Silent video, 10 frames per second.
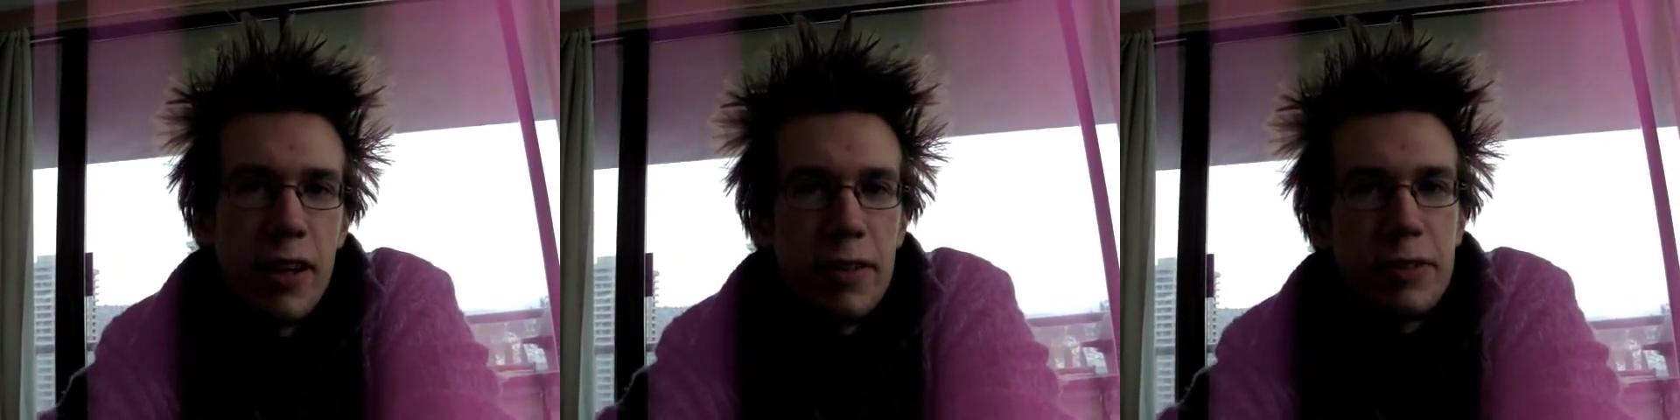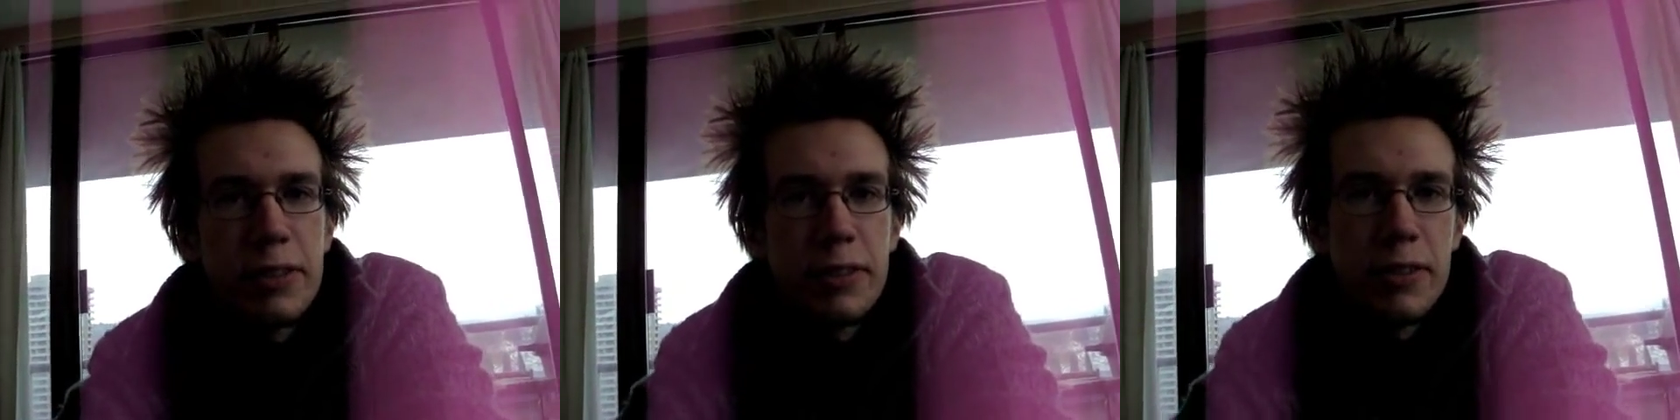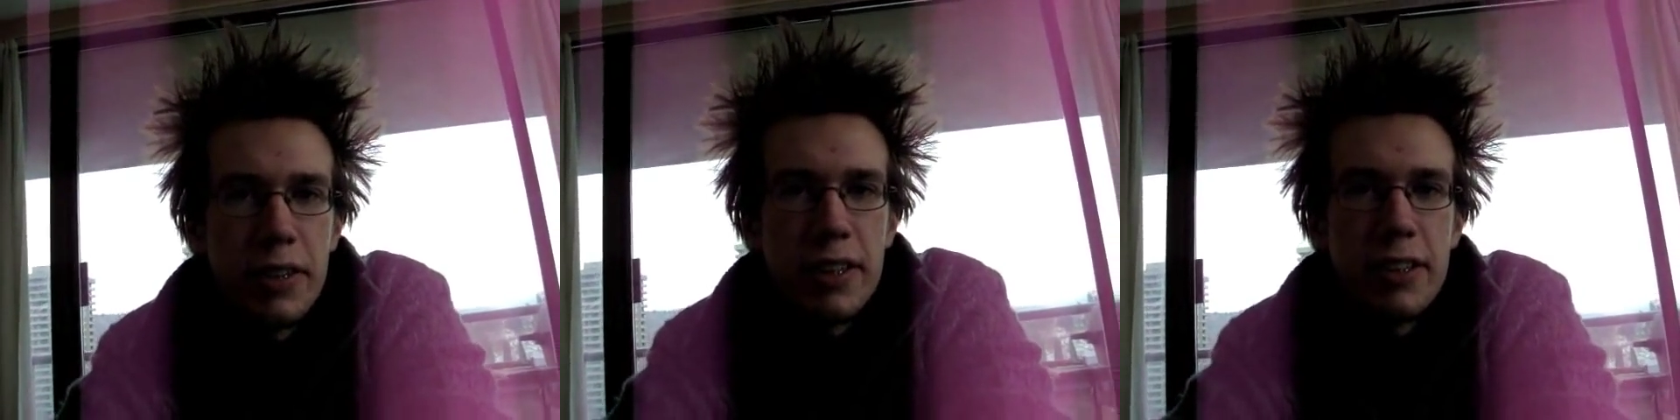off
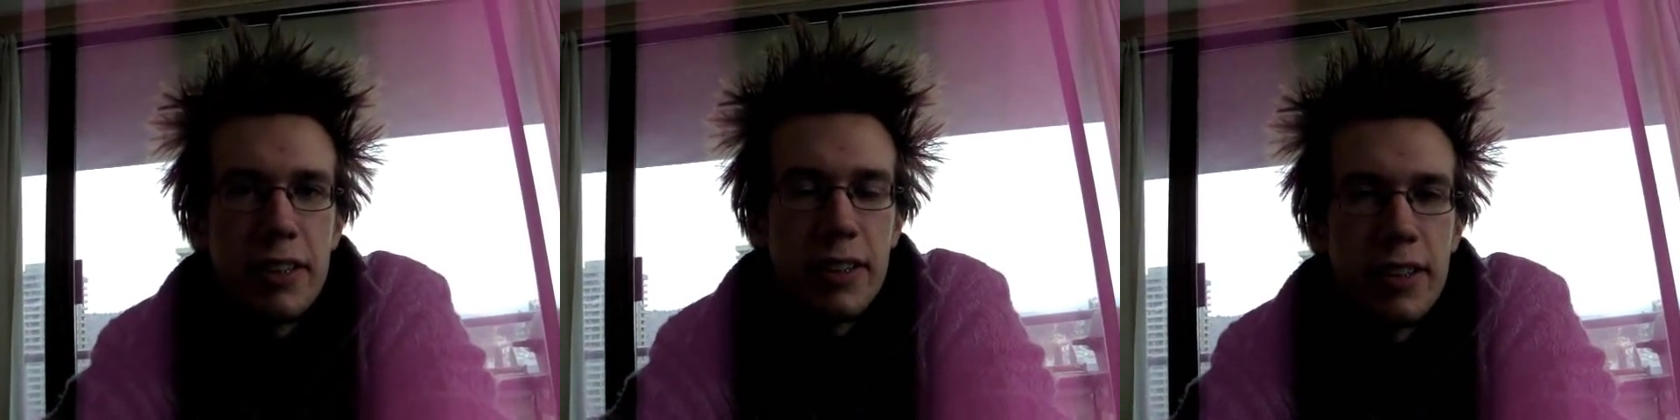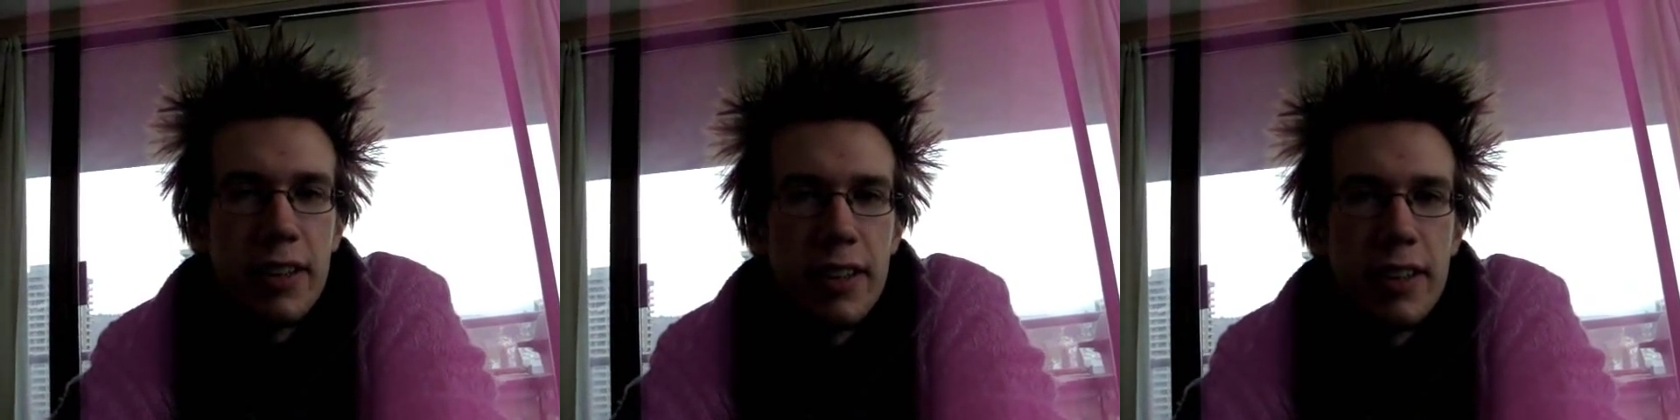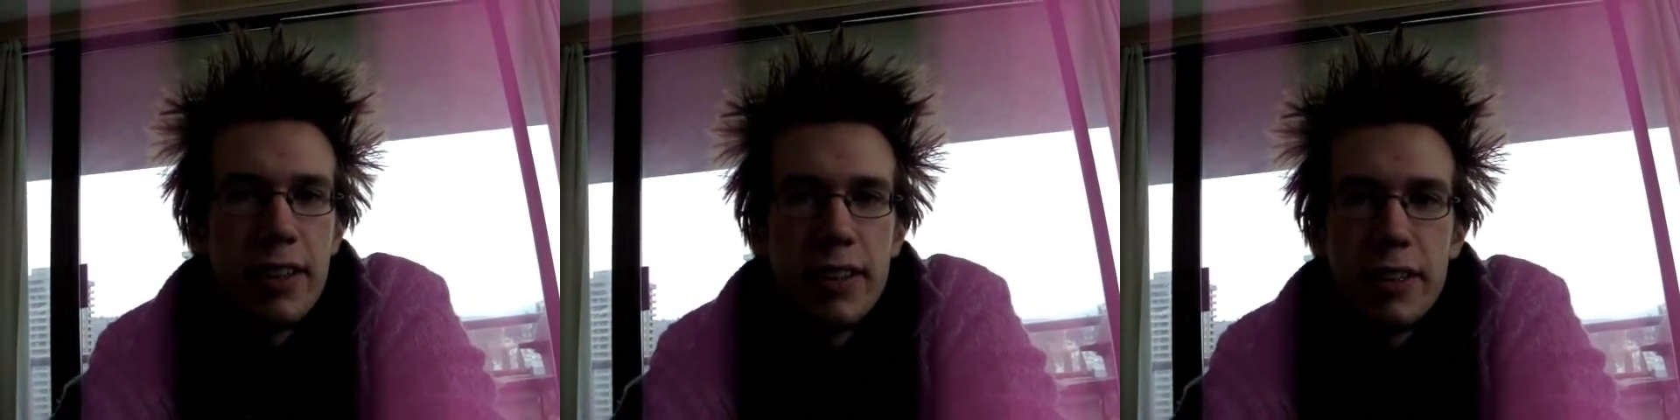to another
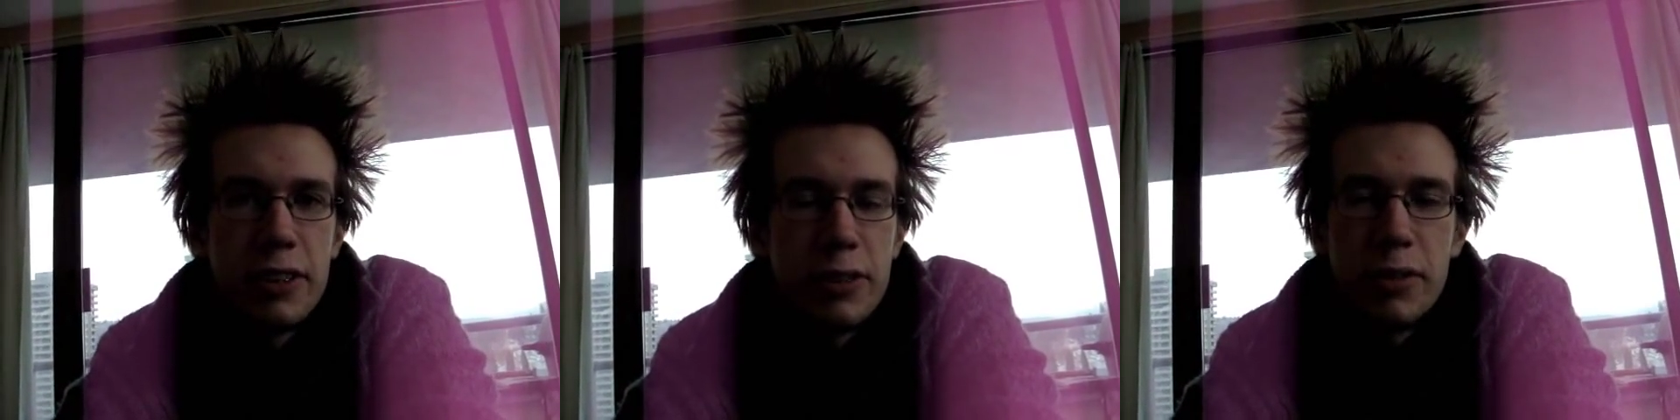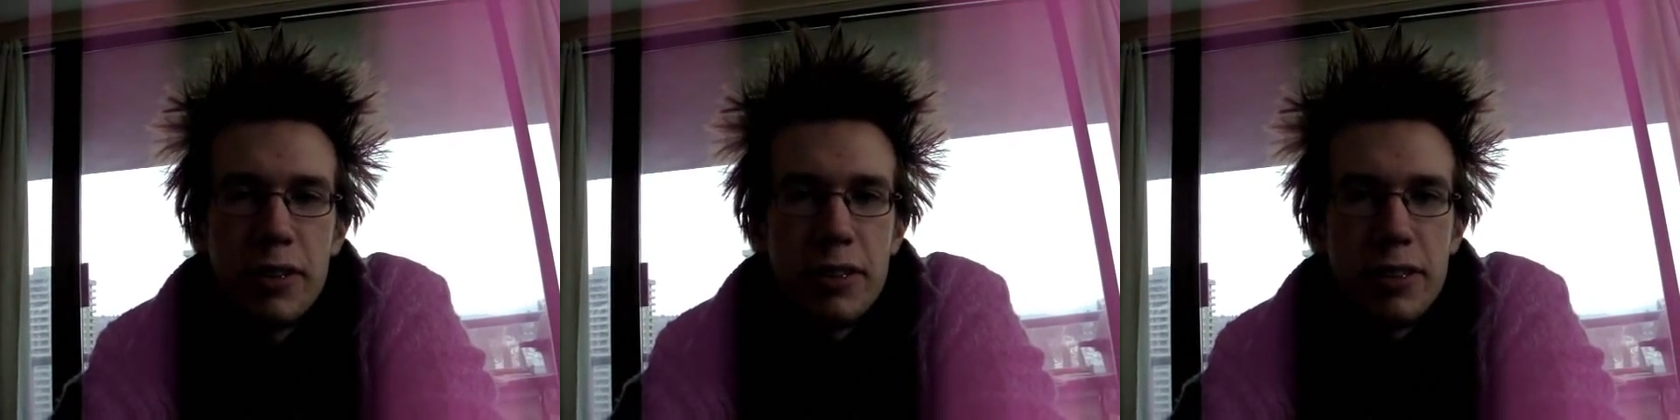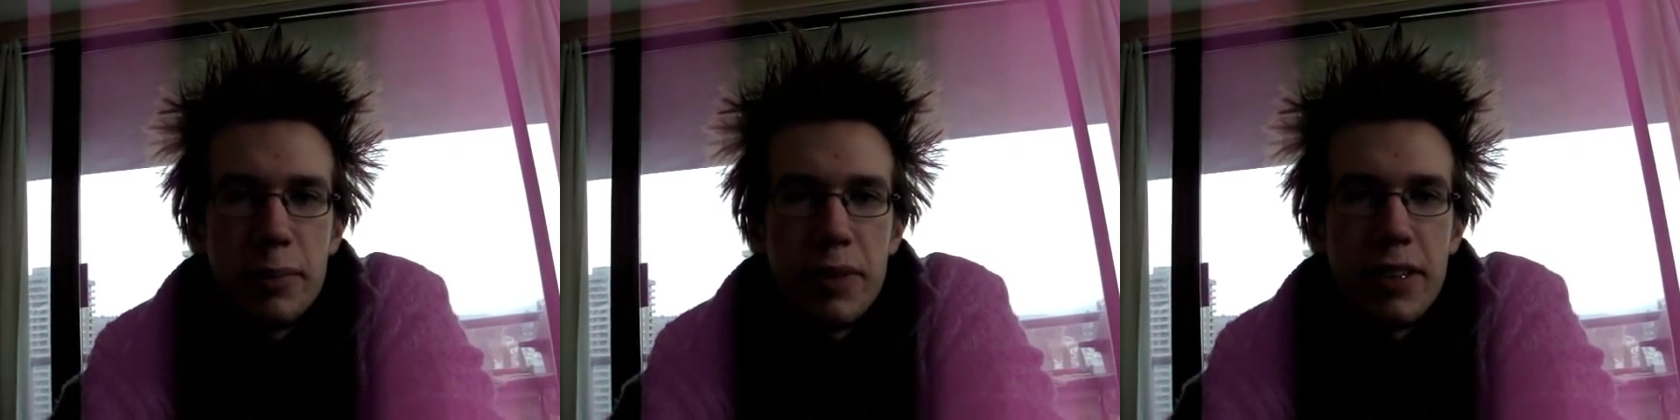student
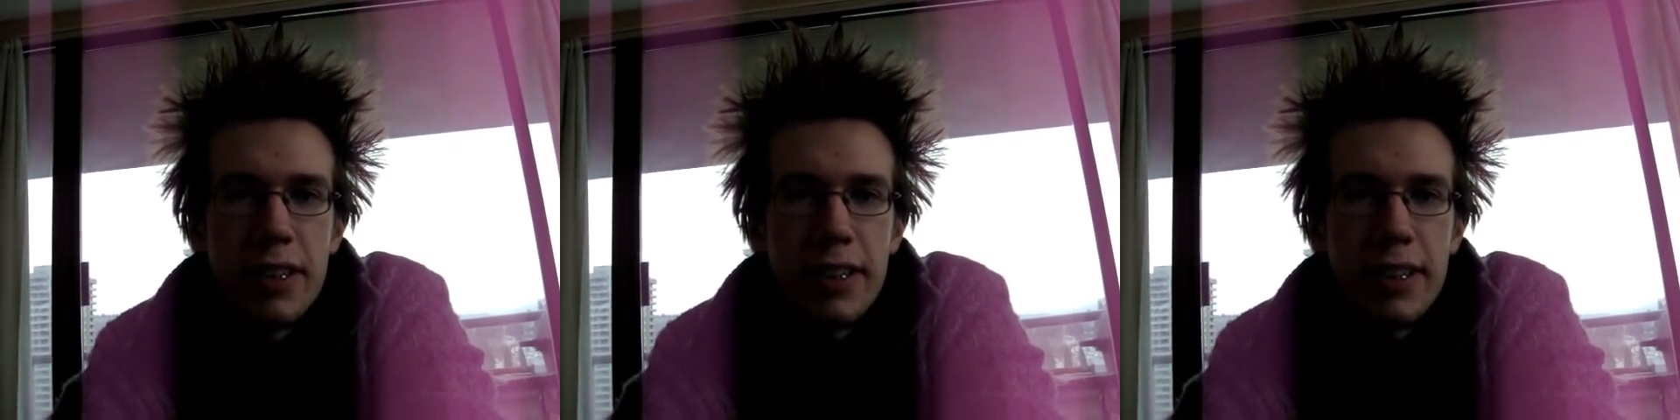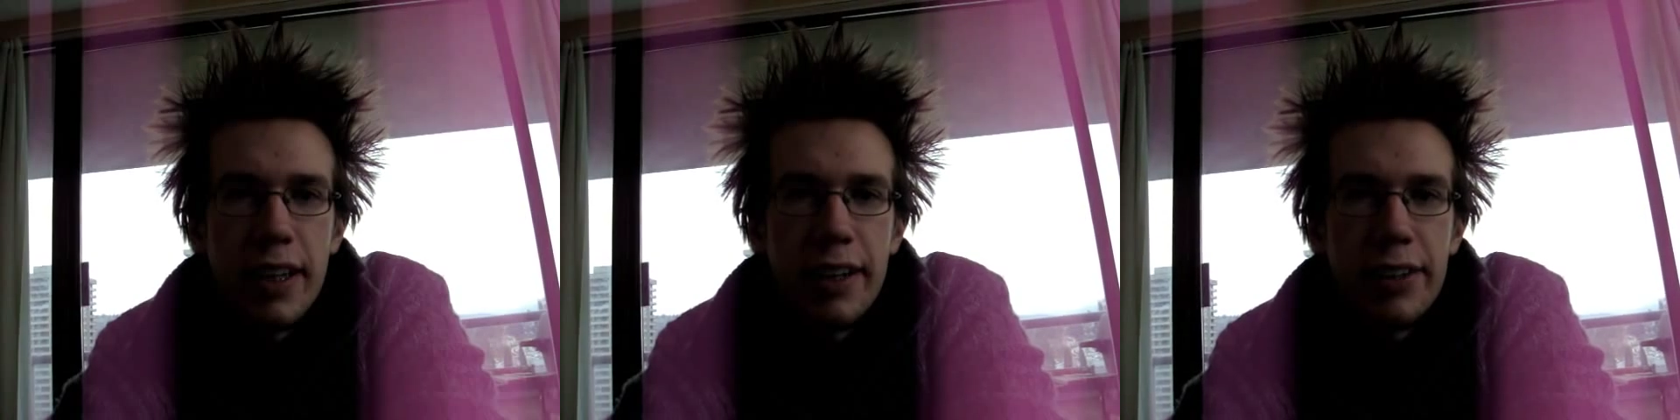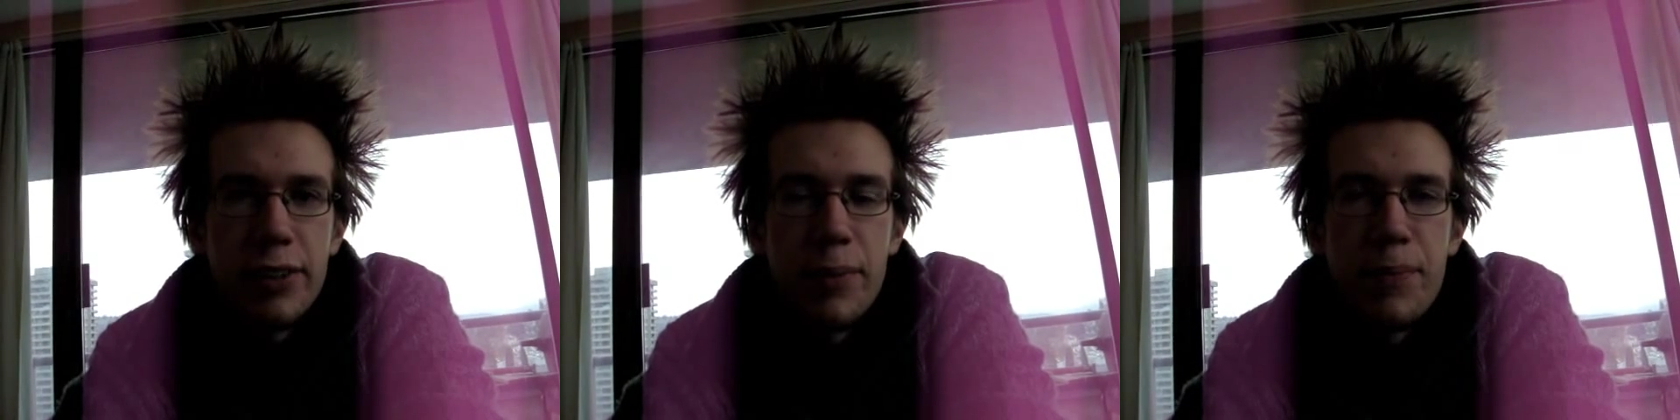or something like that.